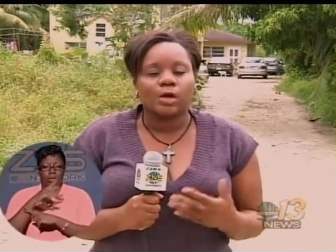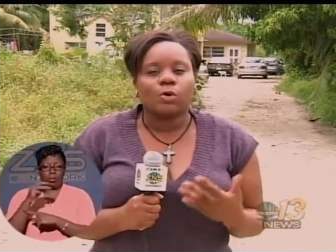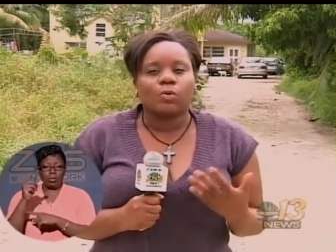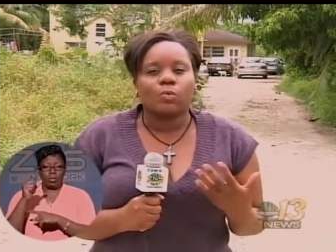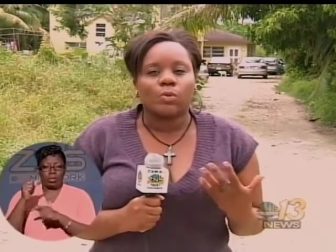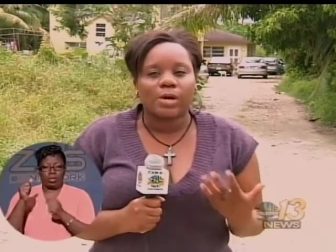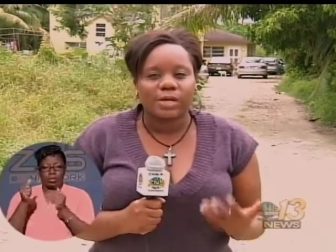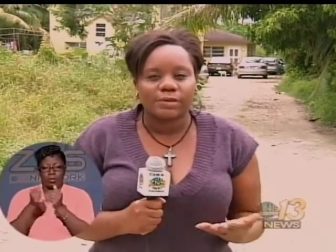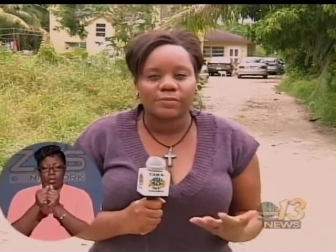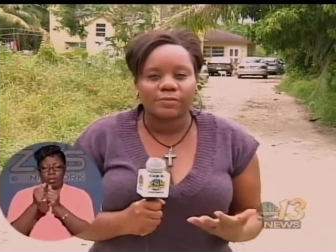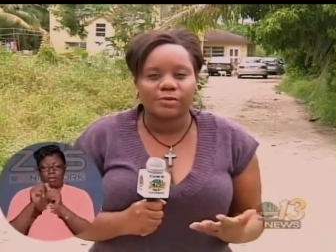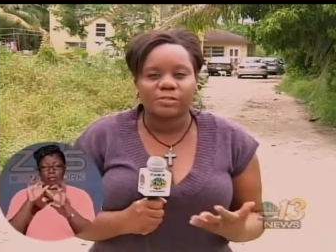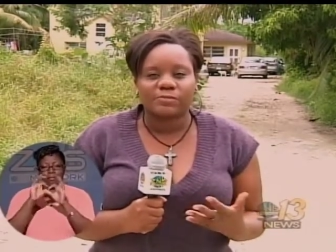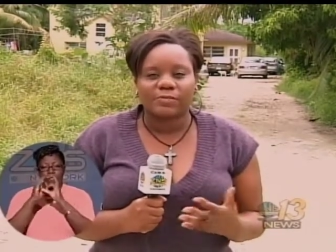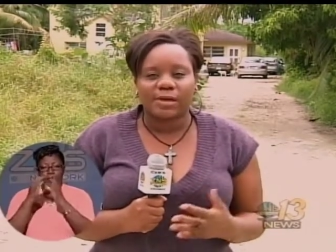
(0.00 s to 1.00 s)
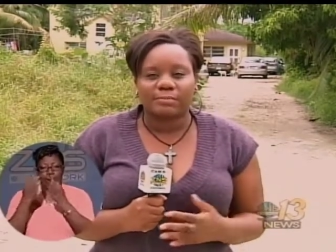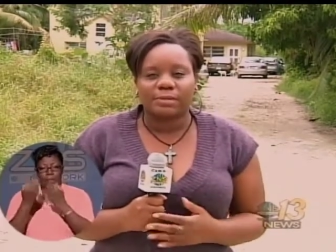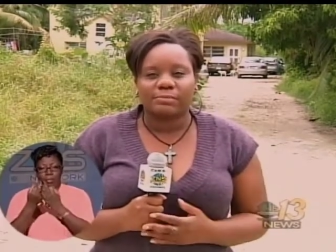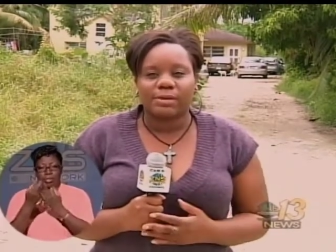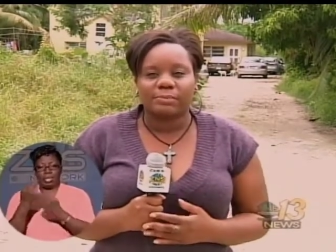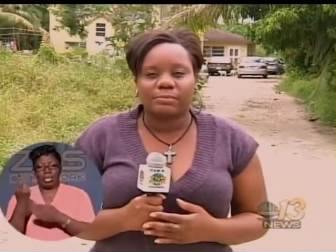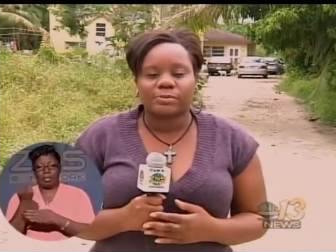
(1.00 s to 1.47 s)
One of those family
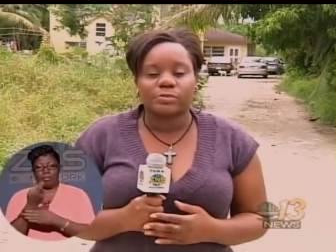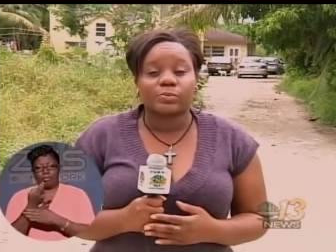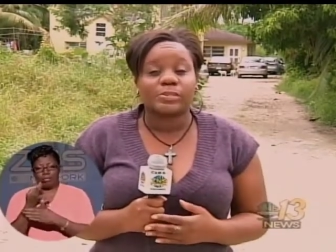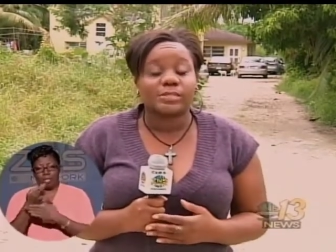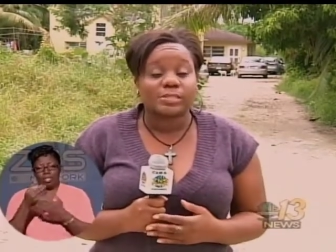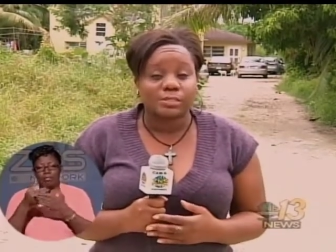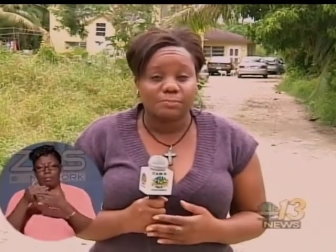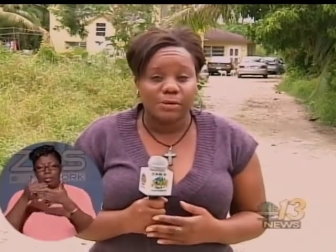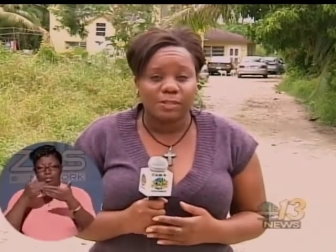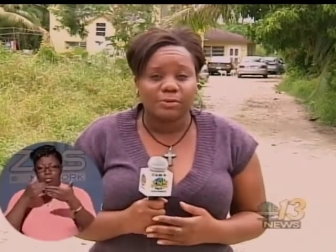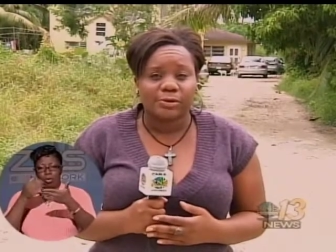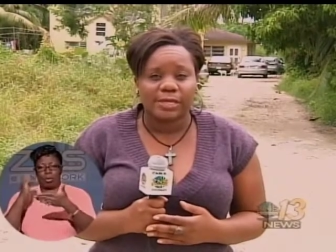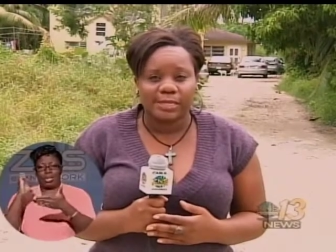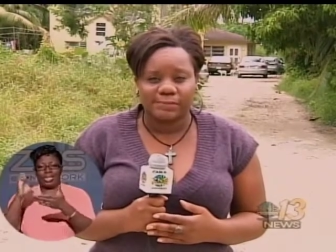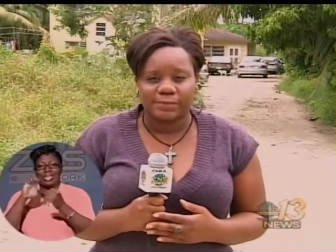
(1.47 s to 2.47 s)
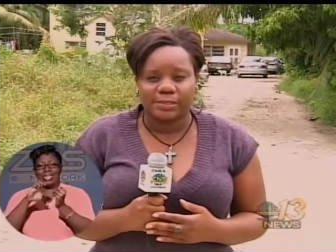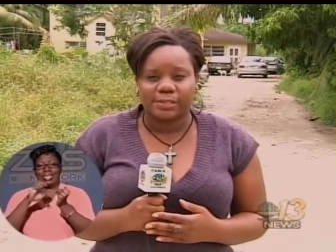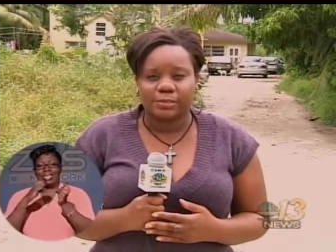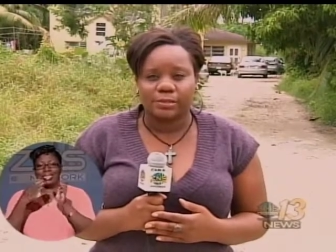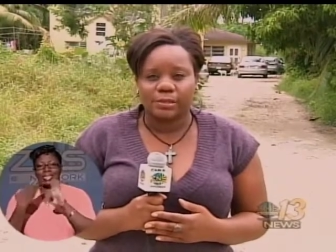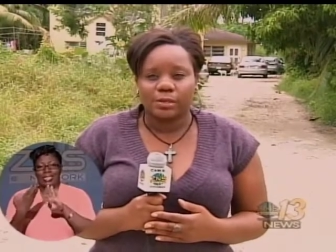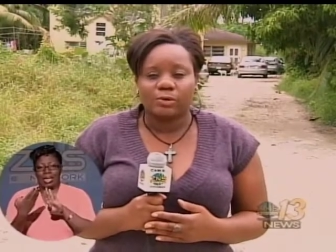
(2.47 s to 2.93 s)
members was his mother,
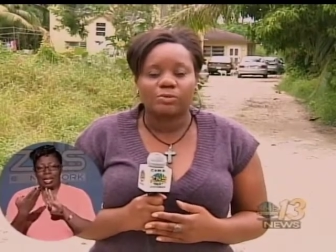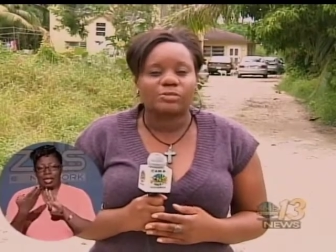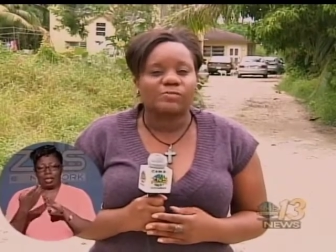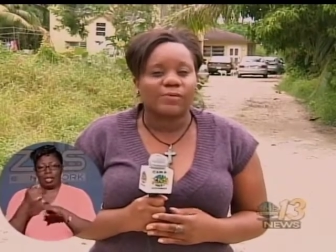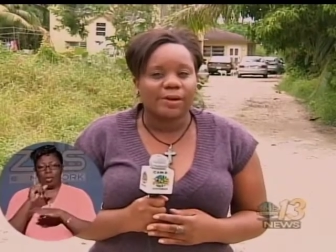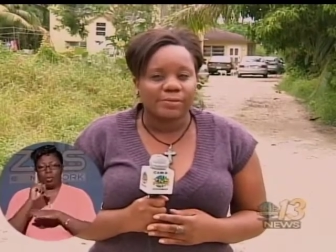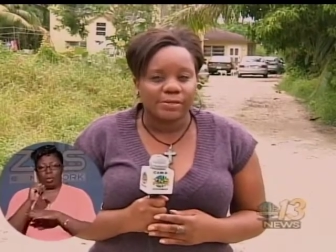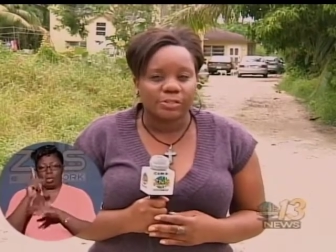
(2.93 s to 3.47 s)
Evelyn, who was very